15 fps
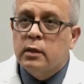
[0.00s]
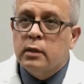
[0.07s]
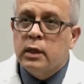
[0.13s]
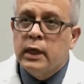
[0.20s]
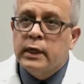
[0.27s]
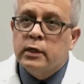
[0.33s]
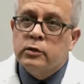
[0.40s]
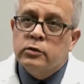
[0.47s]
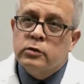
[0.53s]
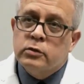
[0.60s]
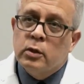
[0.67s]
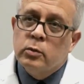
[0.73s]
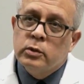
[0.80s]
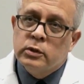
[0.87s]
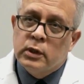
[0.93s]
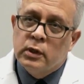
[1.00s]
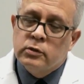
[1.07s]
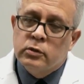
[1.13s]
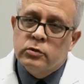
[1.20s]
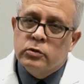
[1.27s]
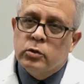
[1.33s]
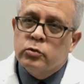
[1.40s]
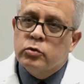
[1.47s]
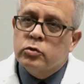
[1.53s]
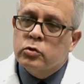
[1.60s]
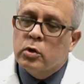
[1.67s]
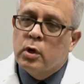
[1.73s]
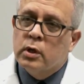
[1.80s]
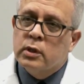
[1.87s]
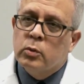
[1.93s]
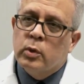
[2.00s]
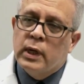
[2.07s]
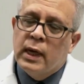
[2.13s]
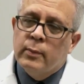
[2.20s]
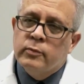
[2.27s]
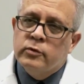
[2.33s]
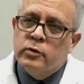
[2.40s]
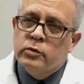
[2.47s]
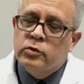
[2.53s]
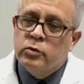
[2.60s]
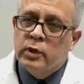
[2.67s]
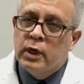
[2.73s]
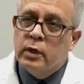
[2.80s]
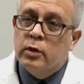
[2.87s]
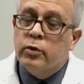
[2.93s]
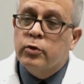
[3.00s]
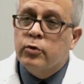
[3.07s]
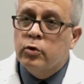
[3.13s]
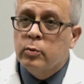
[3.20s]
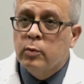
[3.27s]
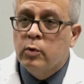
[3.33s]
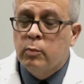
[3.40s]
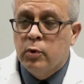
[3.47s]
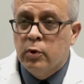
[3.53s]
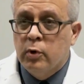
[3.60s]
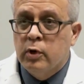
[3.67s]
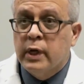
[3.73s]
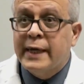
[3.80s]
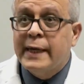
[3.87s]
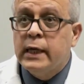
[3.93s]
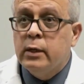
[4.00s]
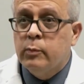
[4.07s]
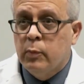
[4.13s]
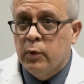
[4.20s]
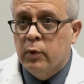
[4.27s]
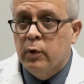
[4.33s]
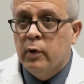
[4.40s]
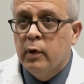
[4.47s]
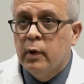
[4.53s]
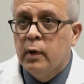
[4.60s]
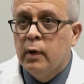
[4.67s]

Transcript: The light is so intense and so strong that what happens is you get a thermal burn, a heat burn.